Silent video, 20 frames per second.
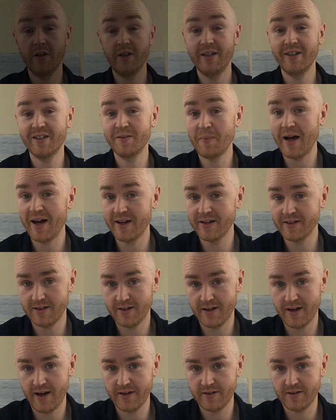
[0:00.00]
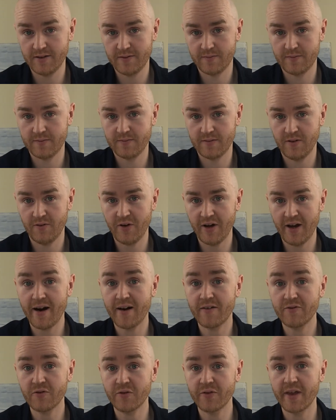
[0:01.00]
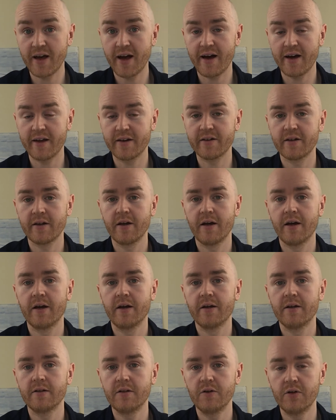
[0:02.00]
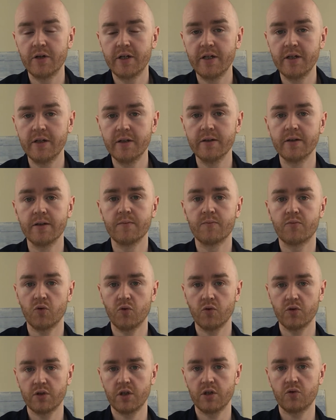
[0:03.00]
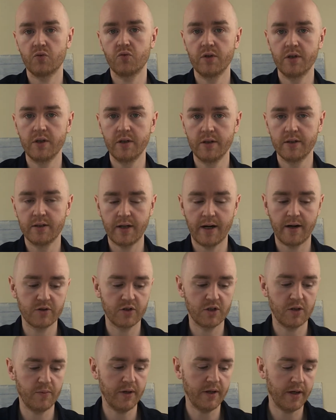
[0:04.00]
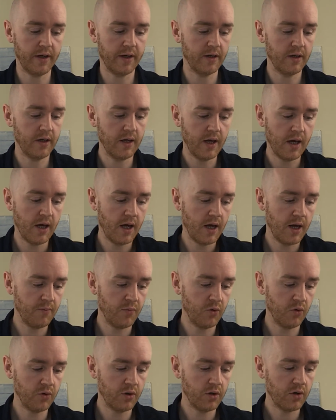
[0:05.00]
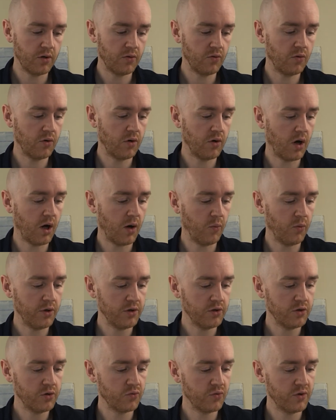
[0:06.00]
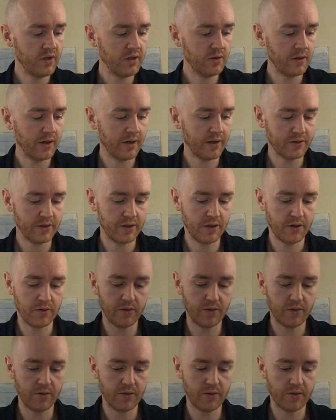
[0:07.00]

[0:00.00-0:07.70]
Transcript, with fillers: really as bad as it gets. Okay, after that, their healing process really starts to begin. But I want you to realize